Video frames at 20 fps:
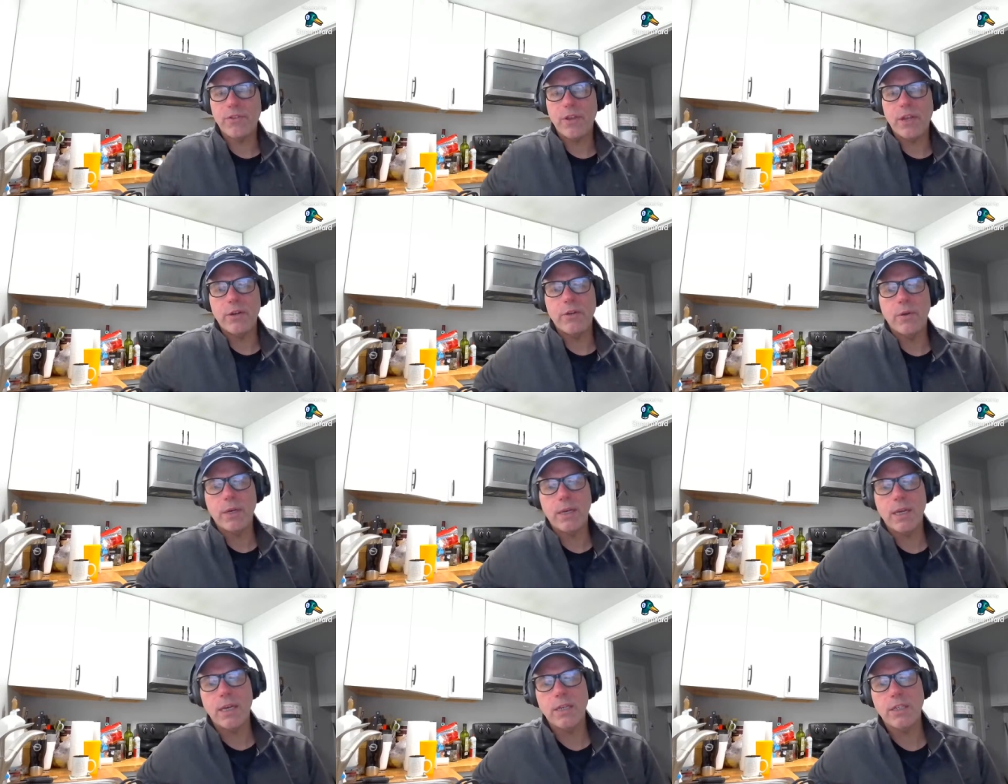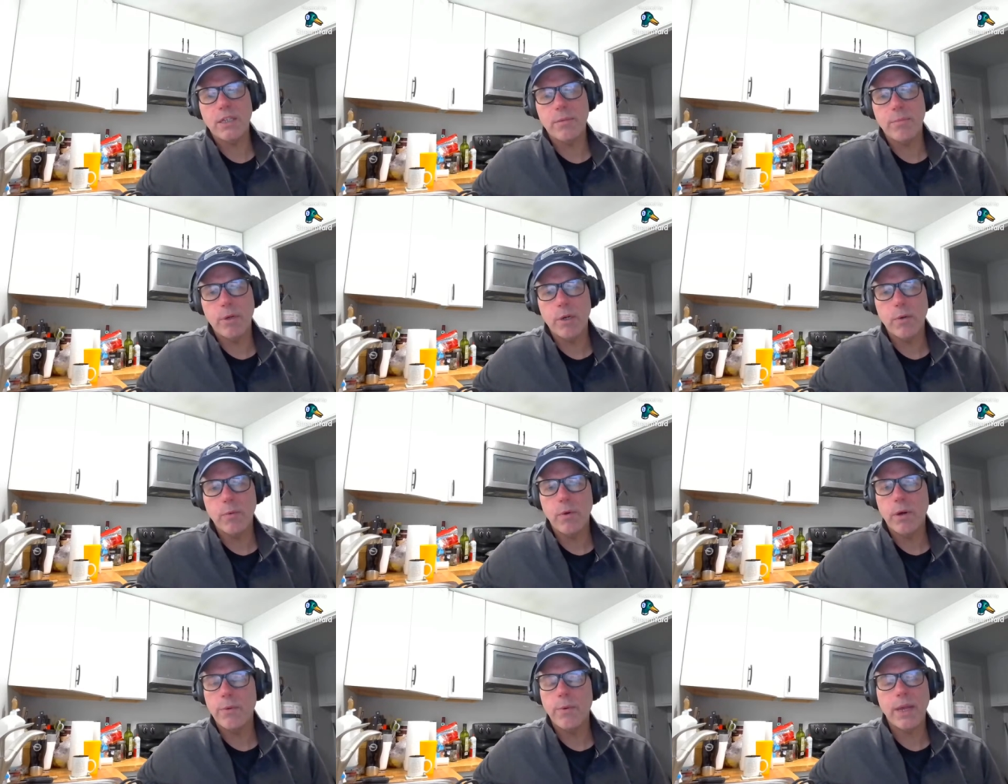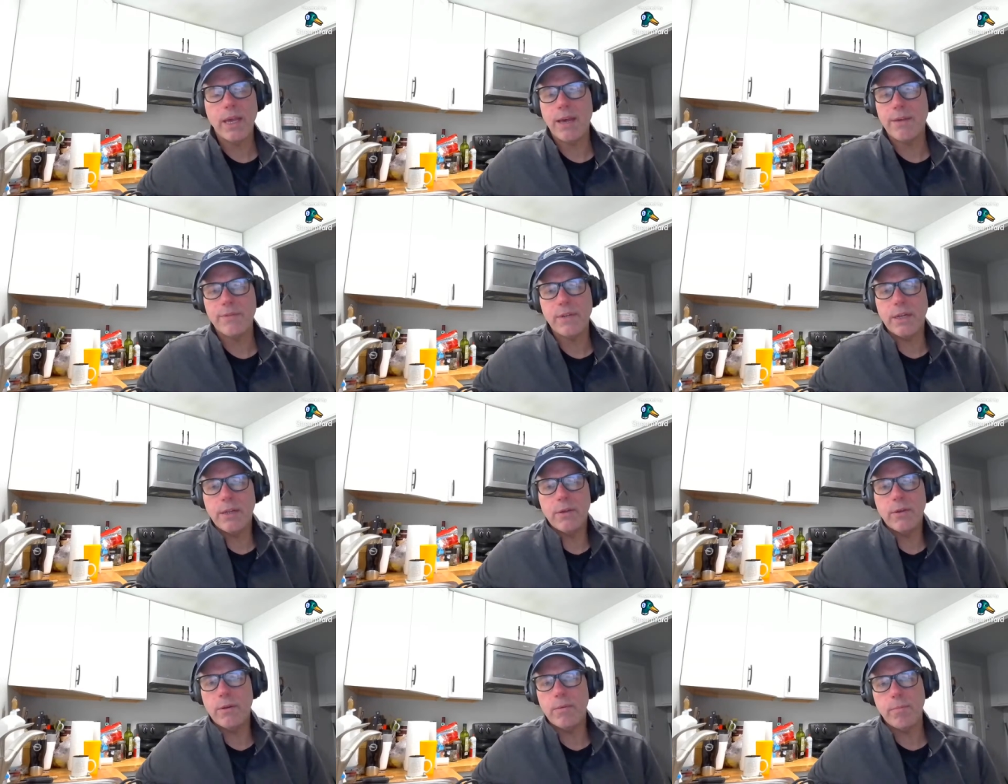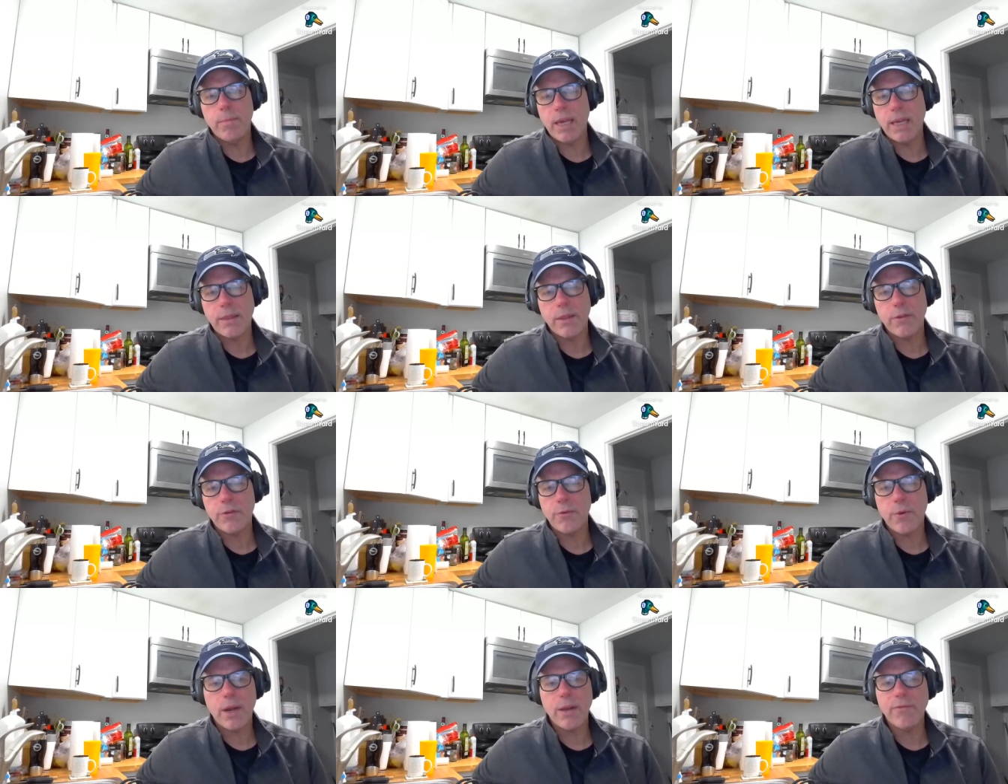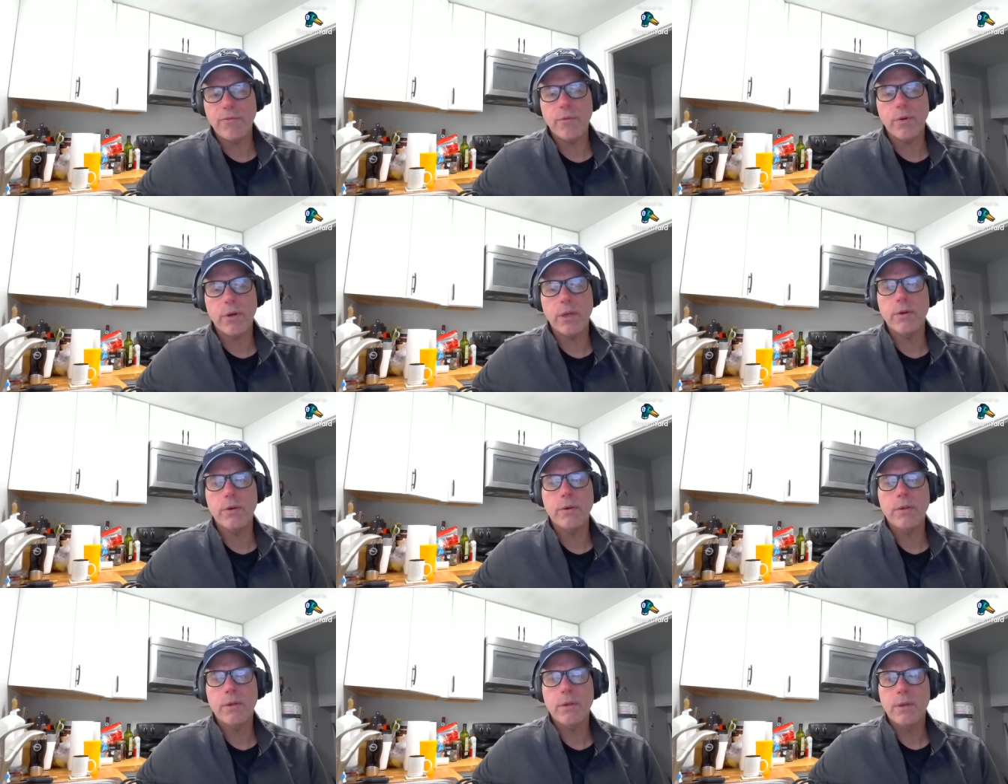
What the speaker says: said to a customer, "What do we have to do to make this right for you?"